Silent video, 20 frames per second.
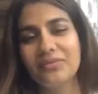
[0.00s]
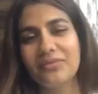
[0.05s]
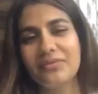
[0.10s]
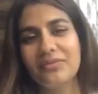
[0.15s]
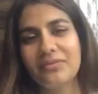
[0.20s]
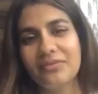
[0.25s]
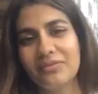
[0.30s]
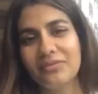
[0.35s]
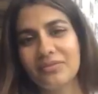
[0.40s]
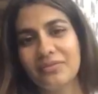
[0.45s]

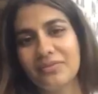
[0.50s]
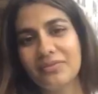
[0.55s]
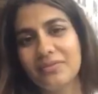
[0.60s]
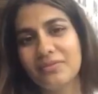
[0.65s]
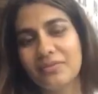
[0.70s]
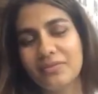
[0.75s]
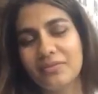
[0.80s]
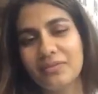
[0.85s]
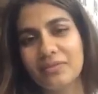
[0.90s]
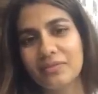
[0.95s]

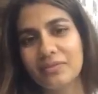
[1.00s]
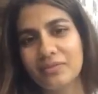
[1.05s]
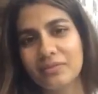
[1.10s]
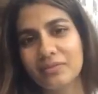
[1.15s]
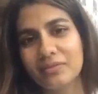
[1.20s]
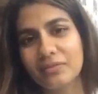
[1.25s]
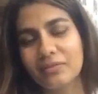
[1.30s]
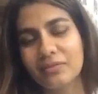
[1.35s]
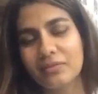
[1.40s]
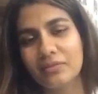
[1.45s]

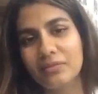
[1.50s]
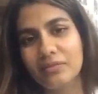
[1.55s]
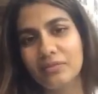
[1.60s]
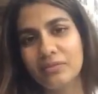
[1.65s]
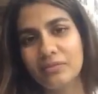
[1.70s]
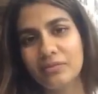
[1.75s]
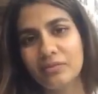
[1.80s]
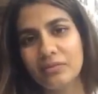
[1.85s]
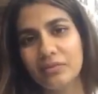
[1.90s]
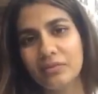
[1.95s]

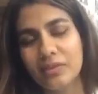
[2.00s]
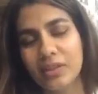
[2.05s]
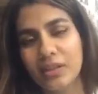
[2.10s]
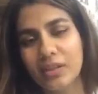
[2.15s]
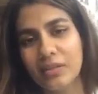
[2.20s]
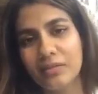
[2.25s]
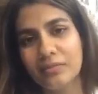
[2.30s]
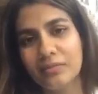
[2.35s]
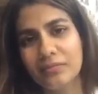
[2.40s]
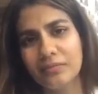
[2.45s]

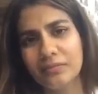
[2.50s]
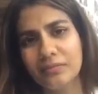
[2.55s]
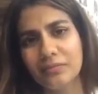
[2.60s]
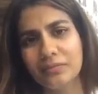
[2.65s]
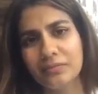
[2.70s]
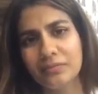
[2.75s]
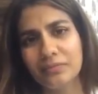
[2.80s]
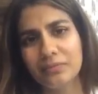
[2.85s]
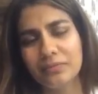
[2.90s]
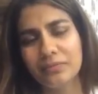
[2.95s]

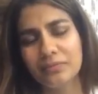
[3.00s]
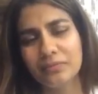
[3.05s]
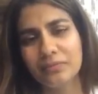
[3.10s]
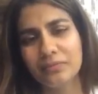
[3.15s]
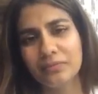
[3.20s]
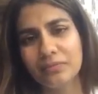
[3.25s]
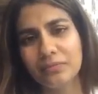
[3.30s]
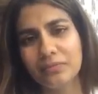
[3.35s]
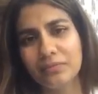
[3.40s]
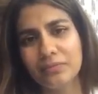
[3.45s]

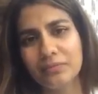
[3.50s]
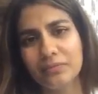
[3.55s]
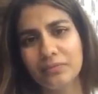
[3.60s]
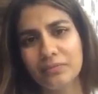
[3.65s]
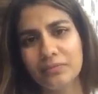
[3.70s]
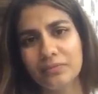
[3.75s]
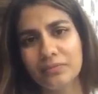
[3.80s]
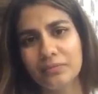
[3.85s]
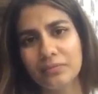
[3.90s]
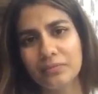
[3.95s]

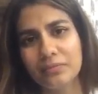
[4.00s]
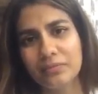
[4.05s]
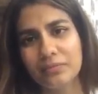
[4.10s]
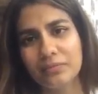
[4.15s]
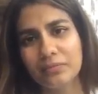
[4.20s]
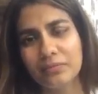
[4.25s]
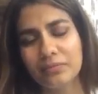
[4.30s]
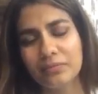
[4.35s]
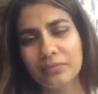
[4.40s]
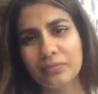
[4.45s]

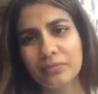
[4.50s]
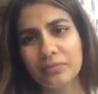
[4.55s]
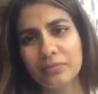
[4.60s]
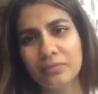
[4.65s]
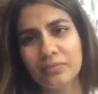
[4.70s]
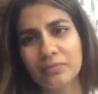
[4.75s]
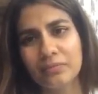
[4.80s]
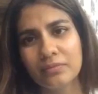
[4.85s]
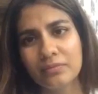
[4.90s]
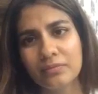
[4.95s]

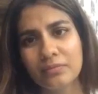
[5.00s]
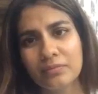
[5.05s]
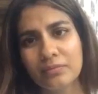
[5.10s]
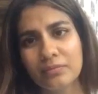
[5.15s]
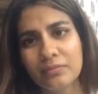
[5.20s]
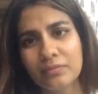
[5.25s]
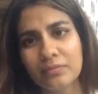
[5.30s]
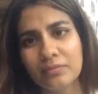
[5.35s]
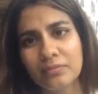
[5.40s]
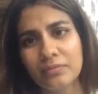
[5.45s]

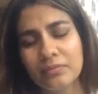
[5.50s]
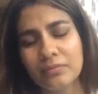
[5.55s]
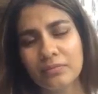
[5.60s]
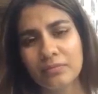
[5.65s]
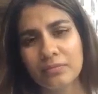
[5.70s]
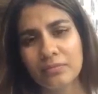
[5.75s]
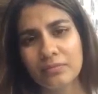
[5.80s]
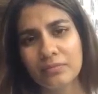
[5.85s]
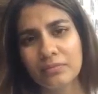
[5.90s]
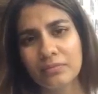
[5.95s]

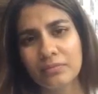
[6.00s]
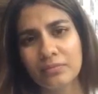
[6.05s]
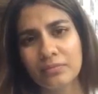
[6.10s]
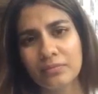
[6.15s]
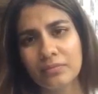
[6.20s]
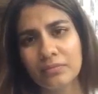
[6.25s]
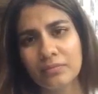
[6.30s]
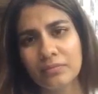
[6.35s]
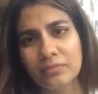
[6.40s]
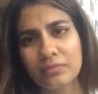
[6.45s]

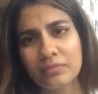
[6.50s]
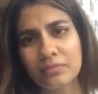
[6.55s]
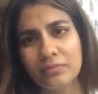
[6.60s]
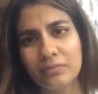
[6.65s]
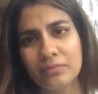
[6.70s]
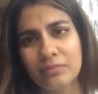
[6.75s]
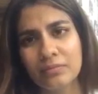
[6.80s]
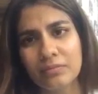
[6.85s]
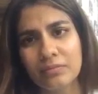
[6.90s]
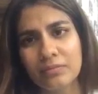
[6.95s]

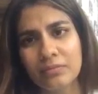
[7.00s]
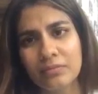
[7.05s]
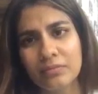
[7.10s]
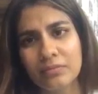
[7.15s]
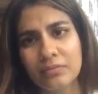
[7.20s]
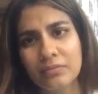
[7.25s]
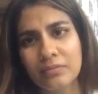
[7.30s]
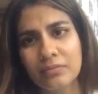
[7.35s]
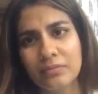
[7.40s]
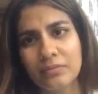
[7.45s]
(silent)